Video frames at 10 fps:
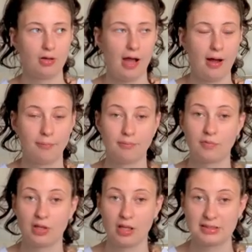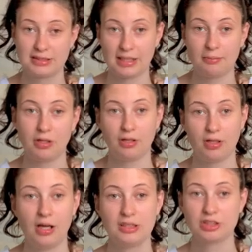um, sending me
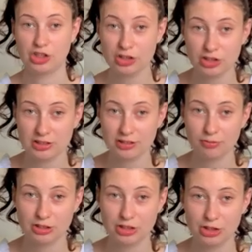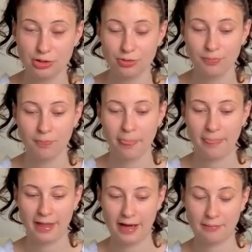suggestions of what to do,
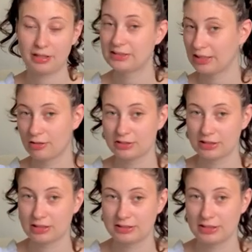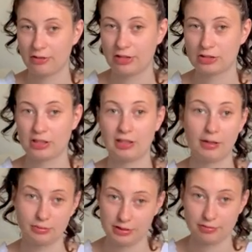and I'm going to take those into consideration. I
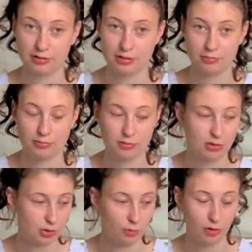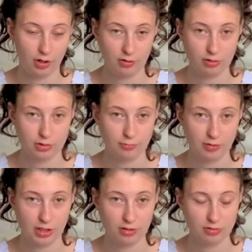will definitely do a lot of those
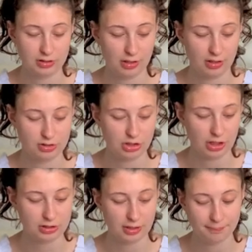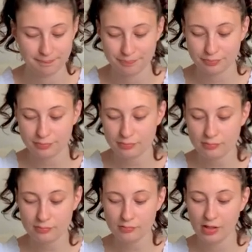videos that they're suggesting.
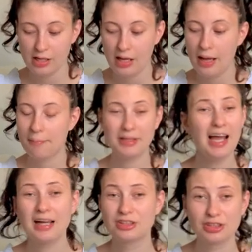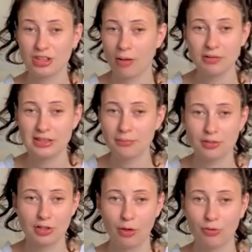But yeah, just comment down
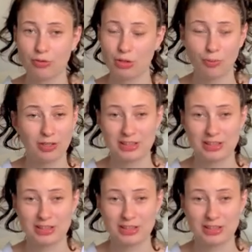below what you want to